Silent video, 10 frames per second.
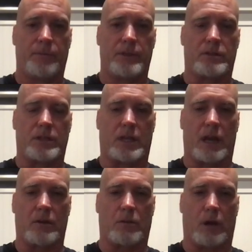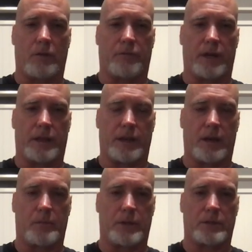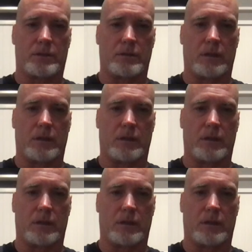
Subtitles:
Seek out a qualified therapist,